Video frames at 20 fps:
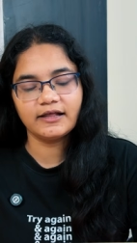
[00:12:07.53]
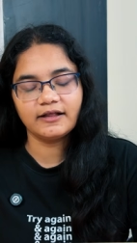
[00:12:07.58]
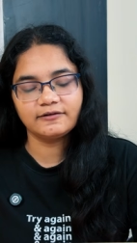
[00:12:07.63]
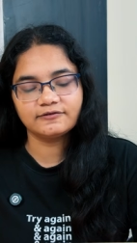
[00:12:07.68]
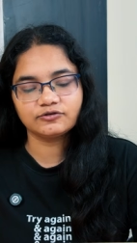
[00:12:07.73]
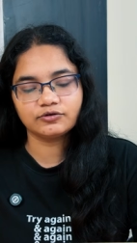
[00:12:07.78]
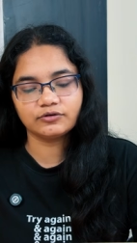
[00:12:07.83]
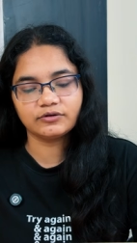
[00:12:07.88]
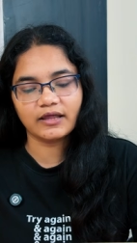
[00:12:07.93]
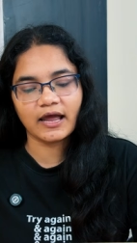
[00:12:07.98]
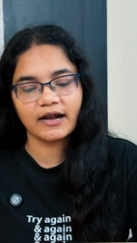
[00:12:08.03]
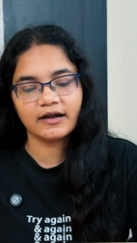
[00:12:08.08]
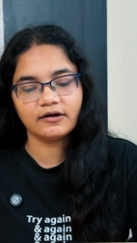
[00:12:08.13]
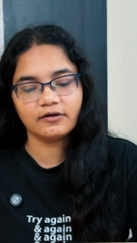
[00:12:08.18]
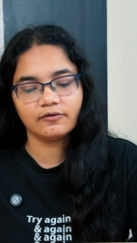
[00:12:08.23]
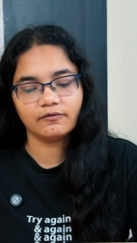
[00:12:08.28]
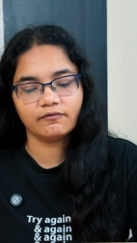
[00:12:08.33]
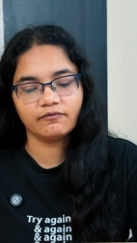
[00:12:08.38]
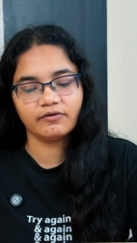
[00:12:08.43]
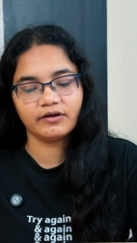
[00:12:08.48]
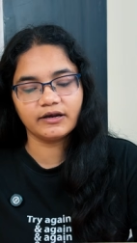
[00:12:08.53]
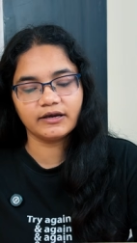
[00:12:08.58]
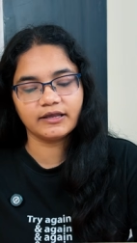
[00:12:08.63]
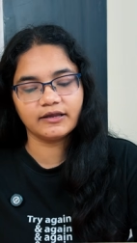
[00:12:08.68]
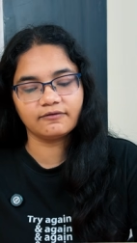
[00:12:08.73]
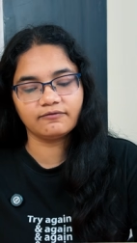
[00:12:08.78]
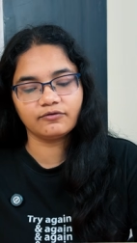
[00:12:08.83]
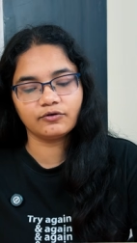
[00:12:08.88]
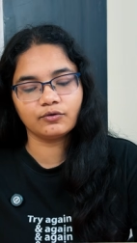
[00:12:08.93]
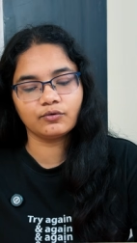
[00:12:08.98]
So that will
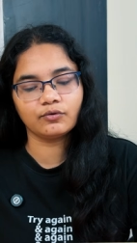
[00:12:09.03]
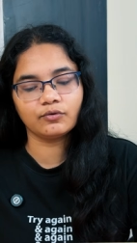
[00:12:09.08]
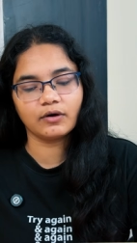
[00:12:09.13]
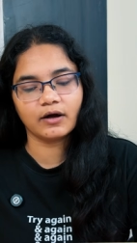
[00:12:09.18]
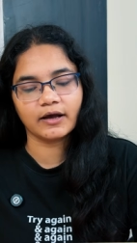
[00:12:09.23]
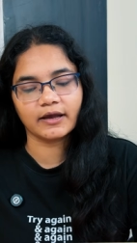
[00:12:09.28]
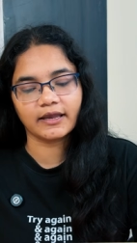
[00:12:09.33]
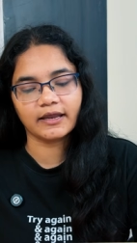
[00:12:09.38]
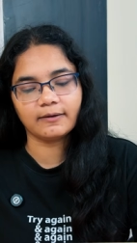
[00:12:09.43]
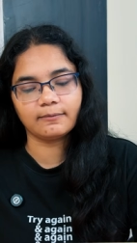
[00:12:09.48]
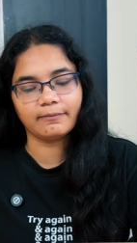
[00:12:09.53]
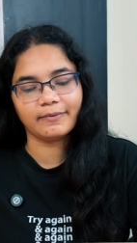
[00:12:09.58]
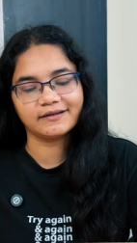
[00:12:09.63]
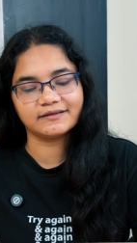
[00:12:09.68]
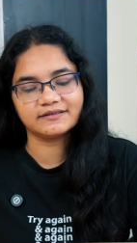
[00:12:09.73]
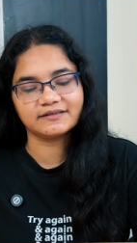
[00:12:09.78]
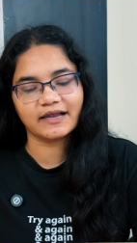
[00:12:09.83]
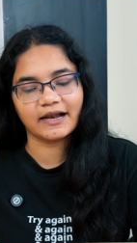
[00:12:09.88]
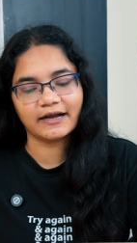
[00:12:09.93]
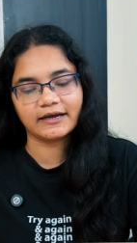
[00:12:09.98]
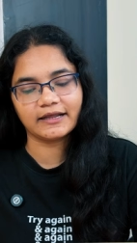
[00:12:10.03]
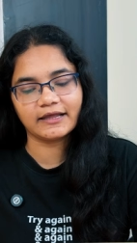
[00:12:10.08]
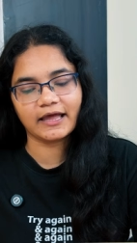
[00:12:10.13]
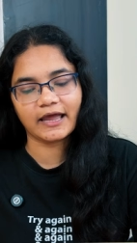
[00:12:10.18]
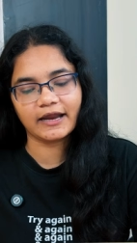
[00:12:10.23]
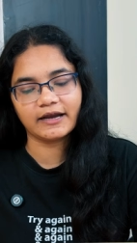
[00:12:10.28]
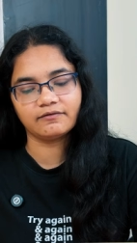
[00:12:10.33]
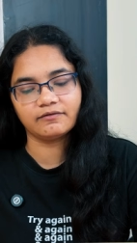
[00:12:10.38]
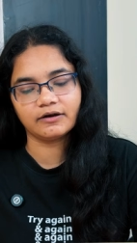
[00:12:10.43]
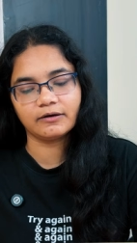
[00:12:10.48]
give you, again,
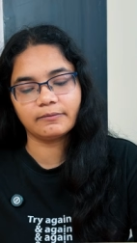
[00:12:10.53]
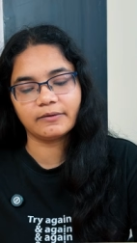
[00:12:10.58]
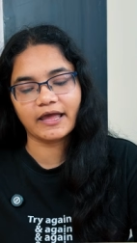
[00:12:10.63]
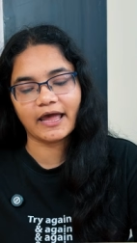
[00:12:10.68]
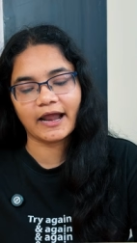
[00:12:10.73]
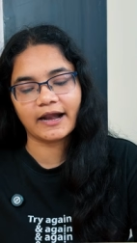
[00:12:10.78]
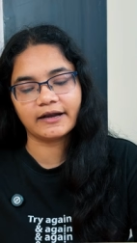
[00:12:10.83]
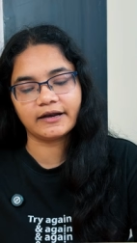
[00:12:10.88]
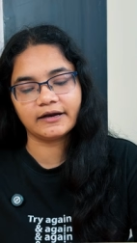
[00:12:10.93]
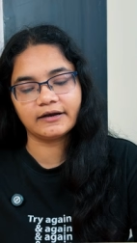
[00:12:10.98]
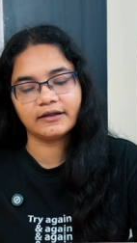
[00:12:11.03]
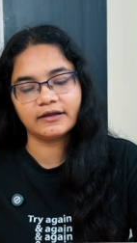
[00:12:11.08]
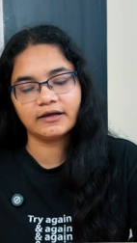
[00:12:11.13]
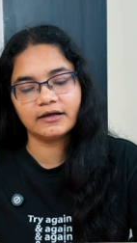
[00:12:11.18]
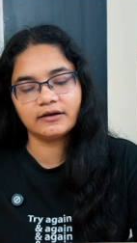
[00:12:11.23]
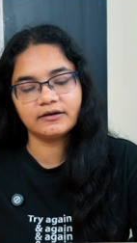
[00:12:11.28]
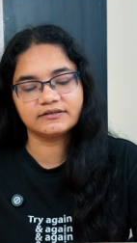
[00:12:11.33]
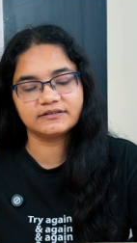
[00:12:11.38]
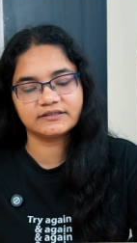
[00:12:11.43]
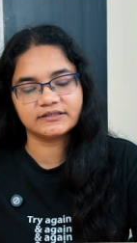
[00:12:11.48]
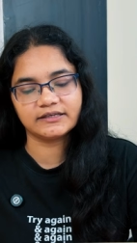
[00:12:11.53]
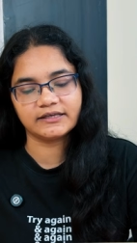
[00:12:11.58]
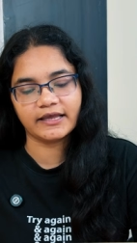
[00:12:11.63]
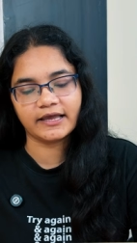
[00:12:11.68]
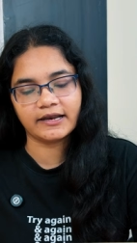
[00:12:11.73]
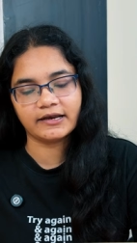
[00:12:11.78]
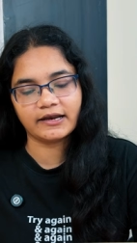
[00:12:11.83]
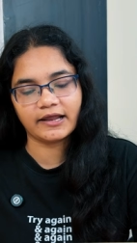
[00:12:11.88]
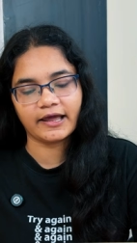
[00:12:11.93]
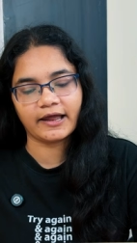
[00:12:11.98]
benzaldehyde will be added here,
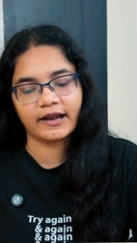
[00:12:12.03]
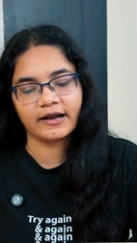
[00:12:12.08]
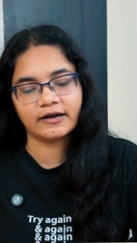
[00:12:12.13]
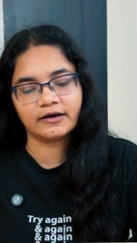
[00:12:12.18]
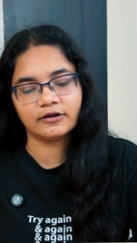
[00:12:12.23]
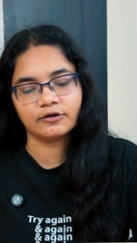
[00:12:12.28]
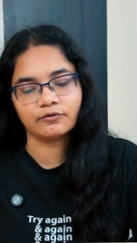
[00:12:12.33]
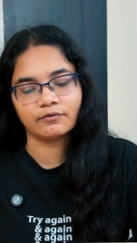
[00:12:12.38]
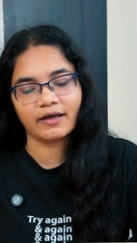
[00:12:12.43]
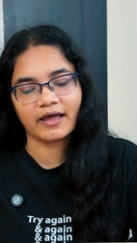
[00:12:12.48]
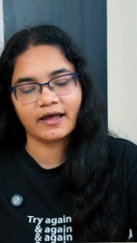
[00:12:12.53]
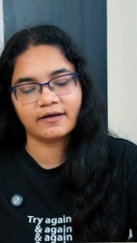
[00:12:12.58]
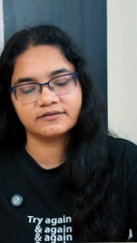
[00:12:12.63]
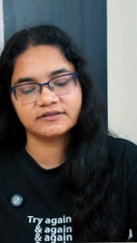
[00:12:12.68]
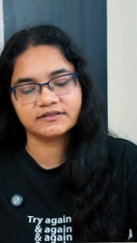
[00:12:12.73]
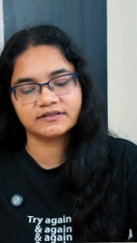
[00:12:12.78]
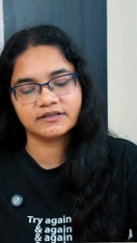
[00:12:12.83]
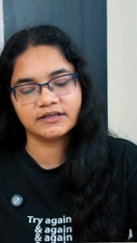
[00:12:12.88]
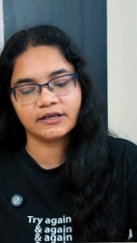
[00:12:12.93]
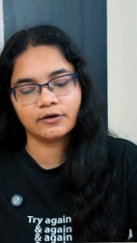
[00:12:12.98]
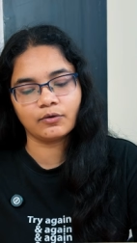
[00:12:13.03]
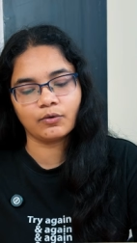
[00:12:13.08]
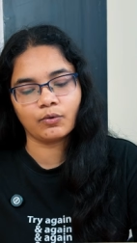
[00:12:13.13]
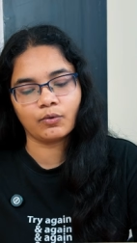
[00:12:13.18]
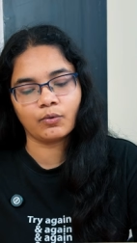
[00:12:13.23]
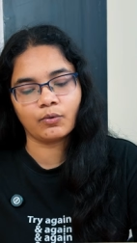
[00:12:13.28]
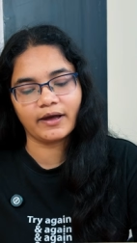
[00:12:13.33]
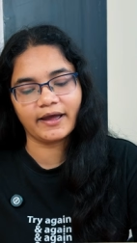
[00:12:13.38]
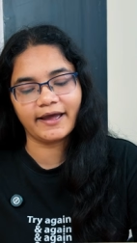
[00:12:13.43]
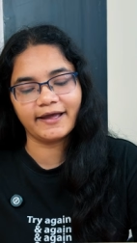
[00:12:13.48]
Cl, and you have
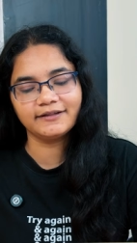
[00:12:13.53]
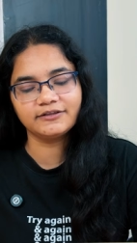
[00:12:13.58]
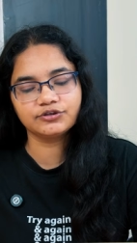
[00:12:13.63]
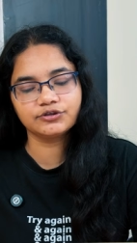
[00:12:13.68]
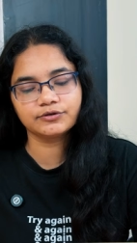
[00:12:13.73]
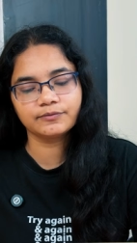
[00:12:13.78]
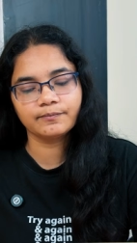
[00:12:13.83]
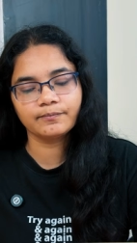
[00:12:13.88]
COH.